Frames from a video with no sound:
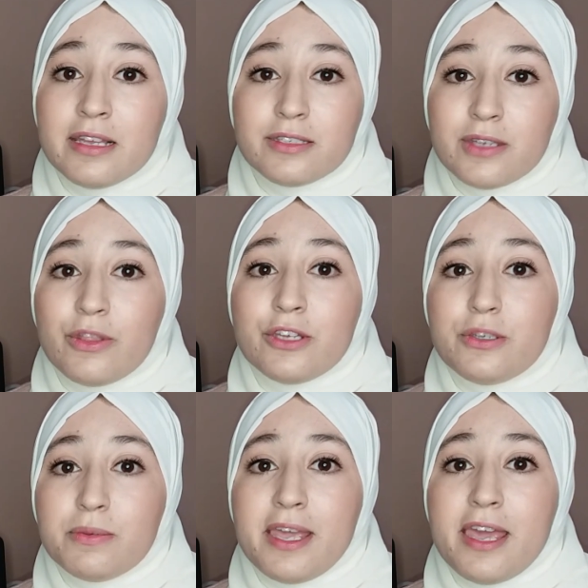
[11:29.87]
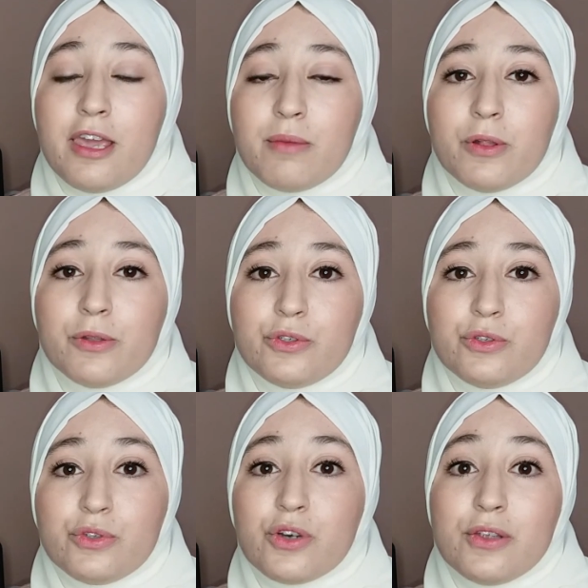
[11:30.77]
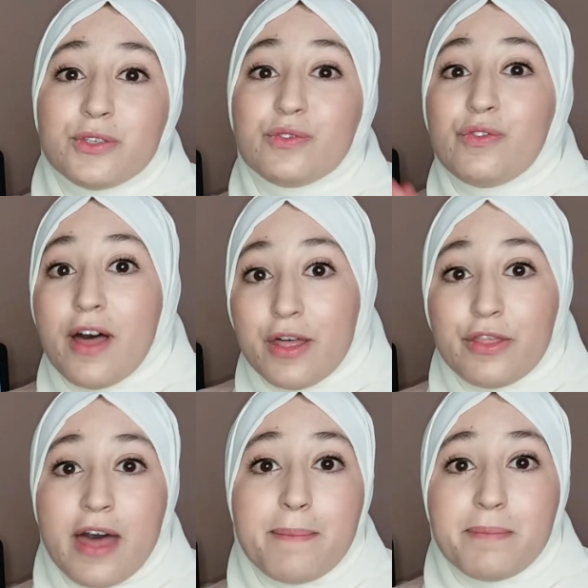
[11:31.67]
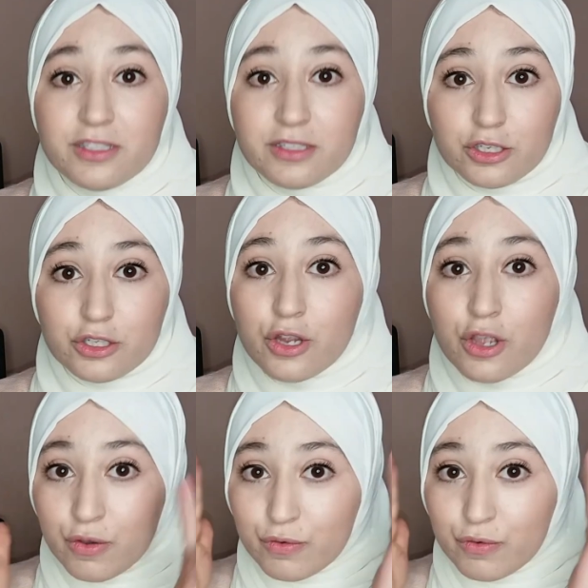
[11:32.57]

so that to be able to transfer that message